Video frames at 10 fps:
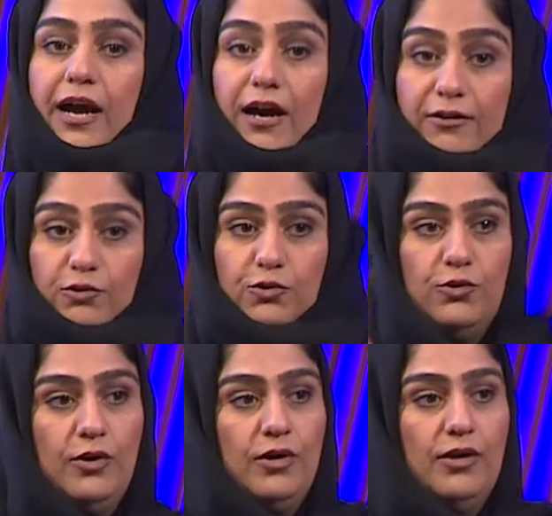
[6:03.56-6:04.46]
learning how
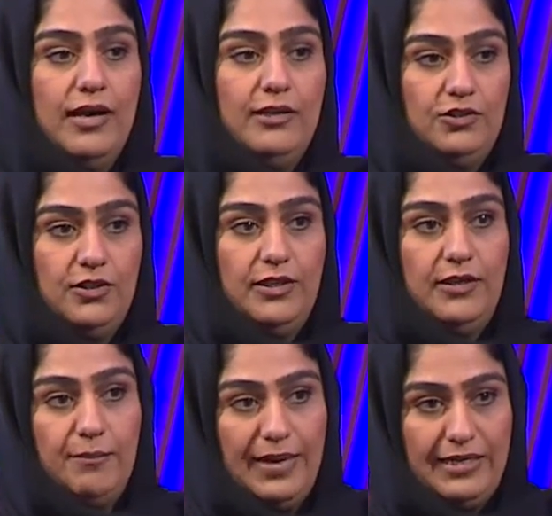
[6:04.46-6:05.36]
to
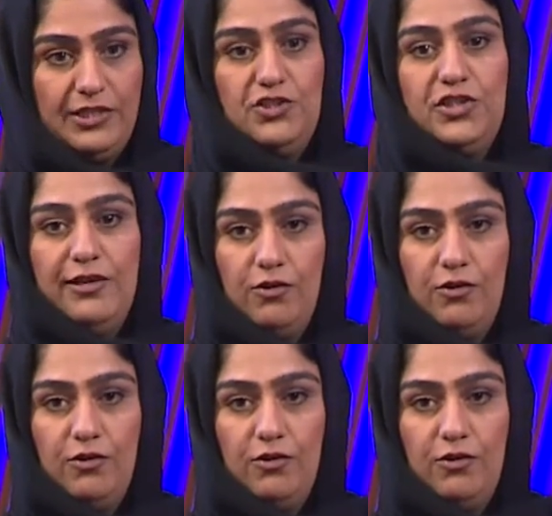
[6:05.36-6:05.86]
actually manage